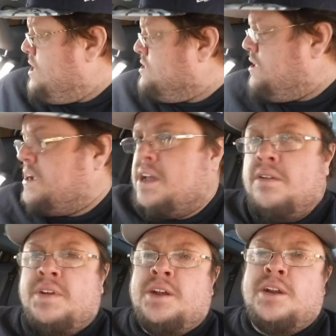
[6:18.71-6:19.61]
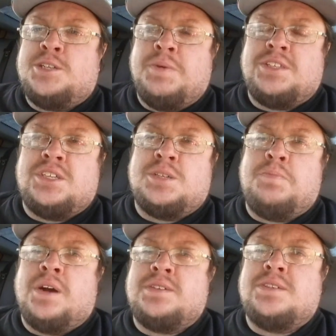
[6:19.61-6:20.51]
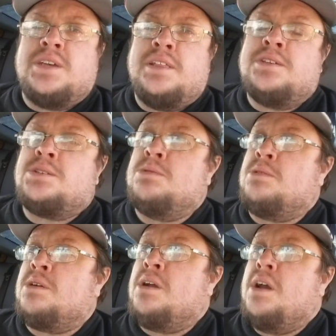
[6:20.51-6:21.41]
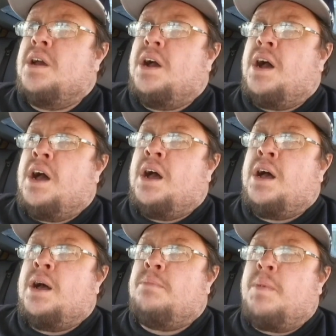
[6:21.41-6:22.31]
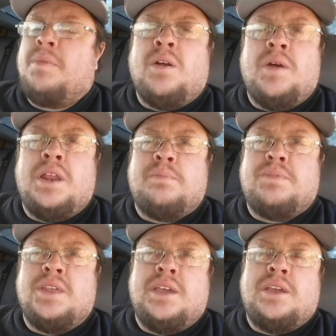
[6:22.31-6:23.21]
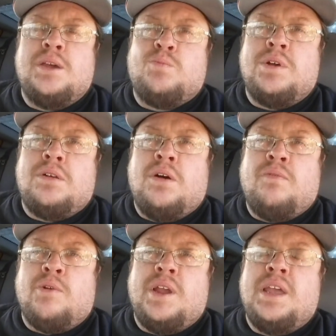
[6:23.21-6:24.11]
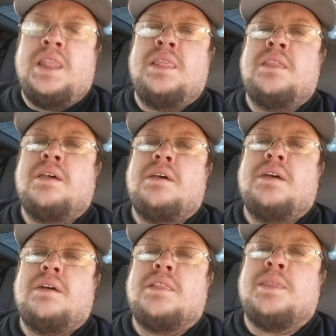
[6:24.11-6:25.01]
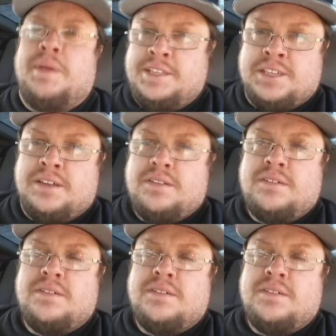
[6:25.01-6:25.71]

That's all I got over here. I spent six bucks inside this store. Um, I'm gonna go hit up the Goodwill over in La Mesa.